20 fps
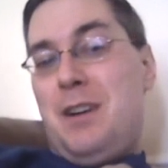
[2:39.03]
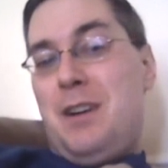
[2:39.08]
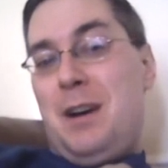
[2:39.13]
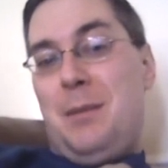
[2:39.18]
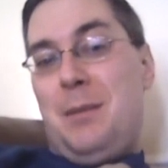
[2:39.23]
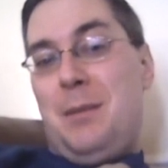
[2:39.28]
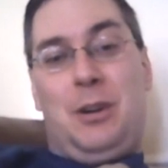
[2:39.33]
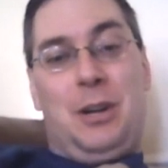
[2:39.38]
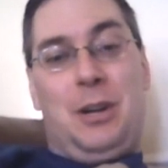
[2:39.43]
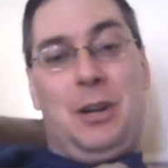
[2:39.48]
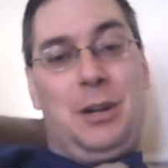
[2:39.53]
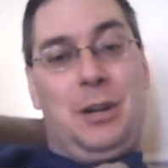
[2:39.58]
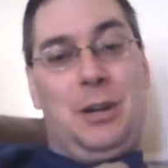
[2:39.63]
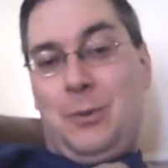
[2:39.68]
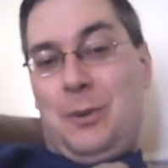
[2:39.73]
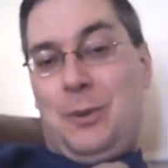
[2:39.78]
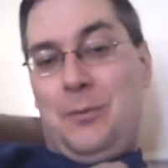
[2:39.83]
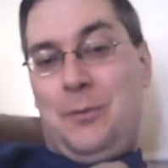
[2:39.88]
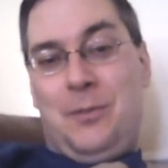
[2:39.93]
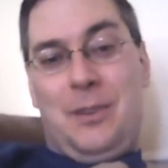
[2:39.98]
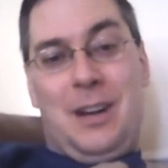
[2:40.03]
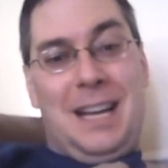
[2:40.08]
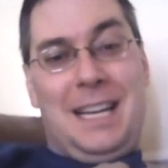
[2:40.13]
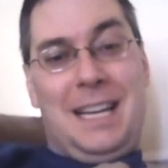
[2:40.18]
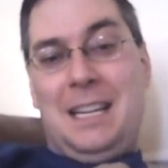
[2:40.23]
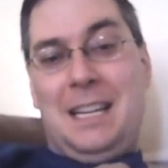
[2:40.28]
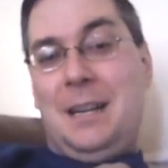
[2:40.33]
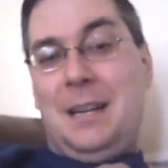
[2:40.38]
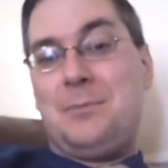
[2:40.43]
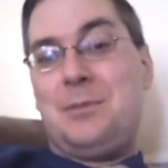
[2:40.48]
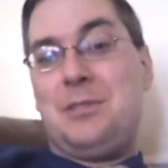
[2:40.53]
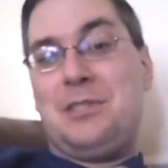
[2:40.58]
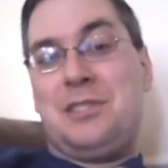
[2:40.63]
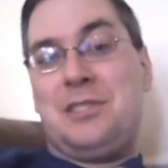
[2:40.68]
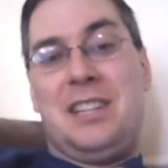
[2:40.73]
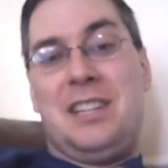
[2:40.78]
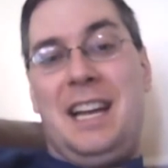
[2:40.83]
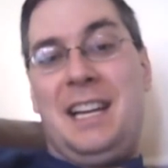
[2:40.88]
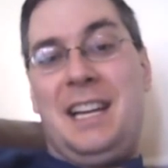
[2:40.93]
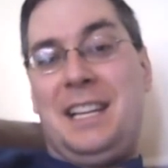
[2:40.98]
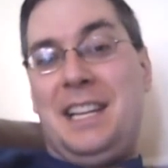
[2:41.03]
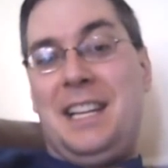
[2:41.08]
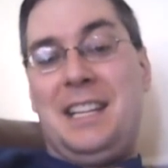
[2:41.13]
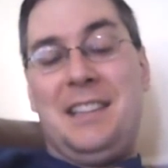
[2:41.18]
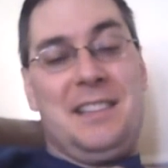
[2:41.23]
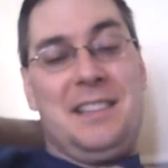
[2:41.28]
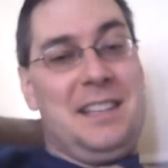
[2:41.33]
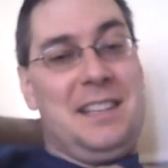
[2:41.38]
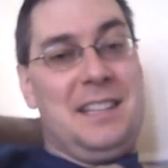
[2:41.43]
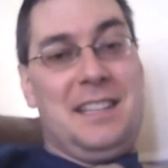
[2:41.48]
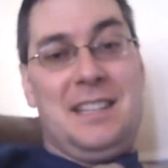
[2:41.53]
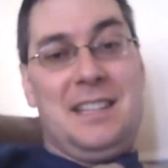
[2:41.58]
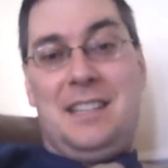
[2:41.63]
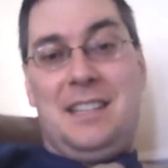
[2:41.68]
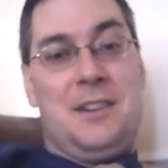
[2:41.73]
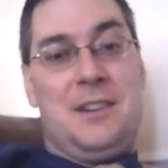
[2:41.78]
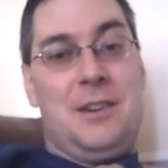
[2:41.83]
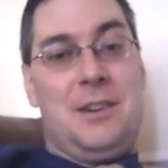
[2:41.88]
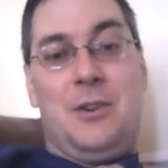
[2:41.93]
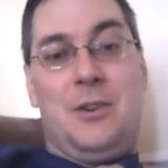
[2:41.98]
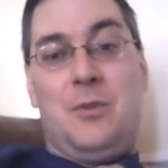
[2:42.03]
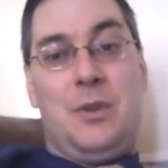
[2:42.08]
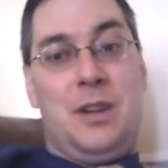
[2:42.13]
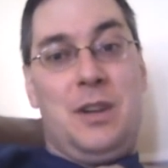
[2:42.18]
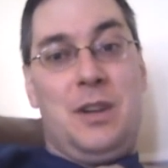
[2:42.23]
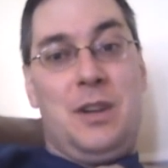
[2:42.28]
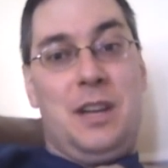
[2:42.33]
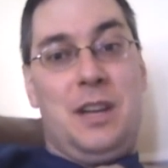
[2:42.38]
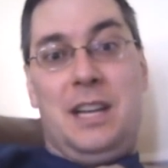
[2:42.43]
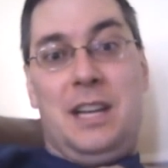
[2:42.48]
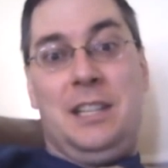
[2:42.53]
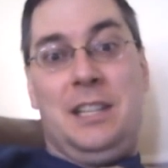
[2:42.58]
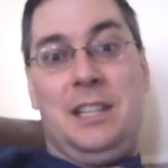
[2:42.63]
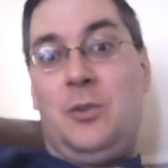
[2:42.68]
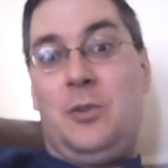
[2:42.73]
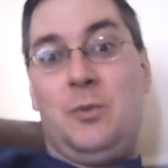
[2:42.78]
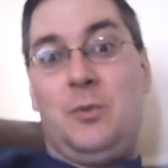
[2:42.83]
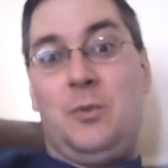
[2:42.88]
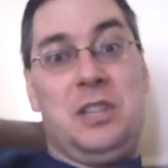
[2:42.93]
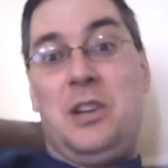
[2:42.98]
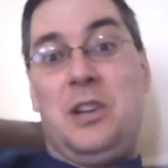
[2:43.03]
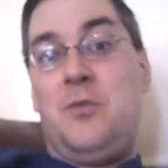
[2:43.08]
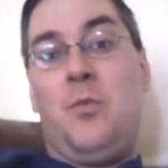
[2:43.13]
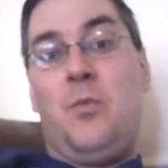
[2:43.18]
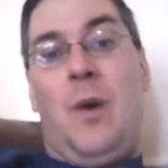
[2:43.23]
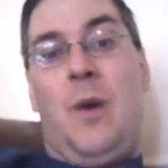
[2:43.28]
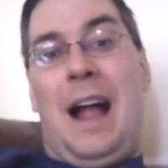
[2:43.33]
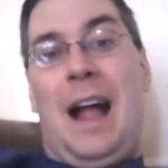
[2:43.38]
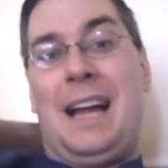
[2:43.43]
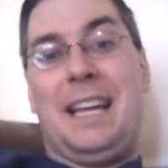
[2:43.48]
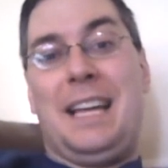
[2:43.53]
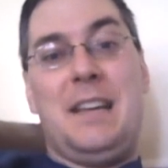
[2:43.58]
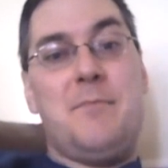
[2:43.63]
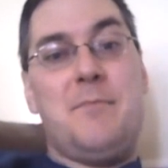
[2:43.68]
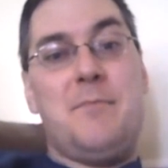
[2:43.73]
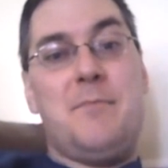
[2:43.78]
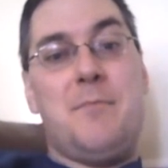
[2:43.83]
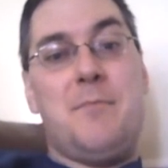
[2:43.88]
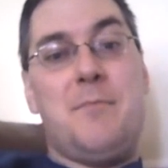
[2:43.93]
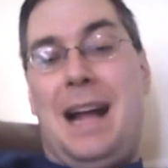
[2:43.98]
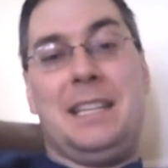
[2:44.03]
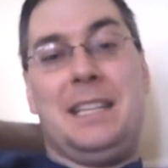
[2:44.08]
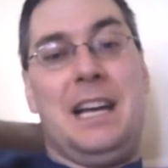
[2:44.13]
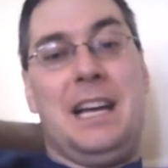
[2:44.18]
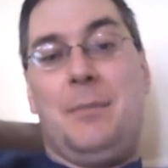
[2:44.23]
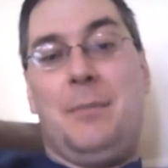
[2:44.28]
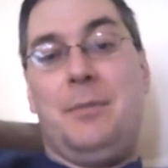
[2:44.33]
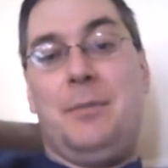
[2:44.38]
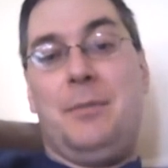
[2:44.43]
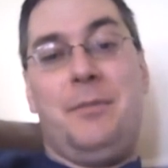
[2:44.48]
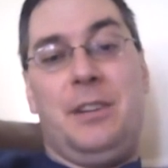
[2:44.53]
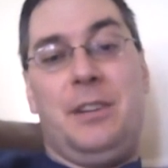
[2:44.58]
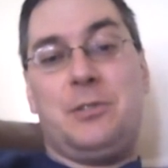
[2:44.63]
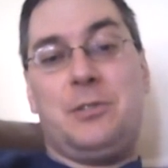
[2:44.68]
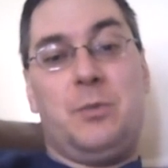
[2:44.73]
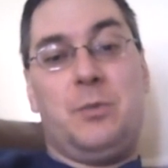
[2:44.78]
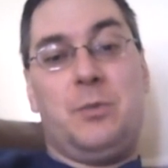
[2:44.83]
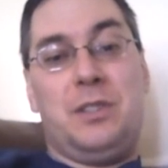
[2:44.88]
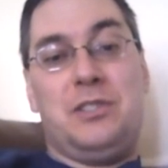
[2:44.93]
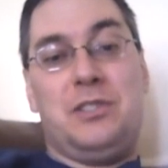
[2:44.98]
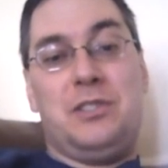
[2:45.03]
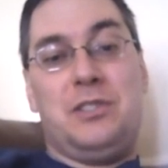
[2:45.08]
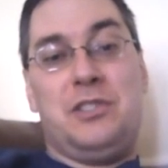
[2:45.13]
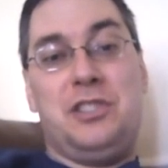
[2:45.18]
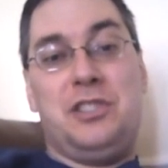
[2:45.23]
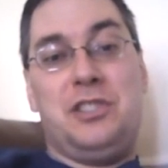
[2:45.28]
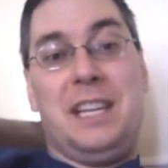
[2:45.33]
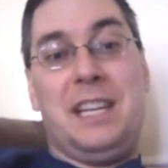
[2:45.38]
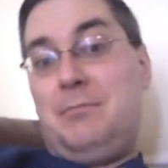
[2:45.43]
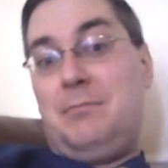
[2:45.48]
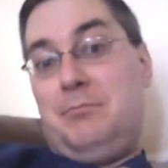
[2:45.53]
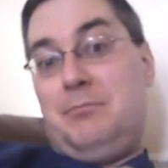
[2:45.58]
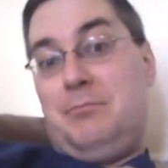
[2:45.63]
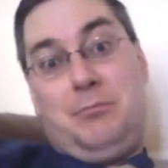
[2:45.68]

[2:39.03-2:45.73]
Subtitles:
I'm not glorifying it, I'm just stating it that, it's always a wacky madcap adventure with the Sheik.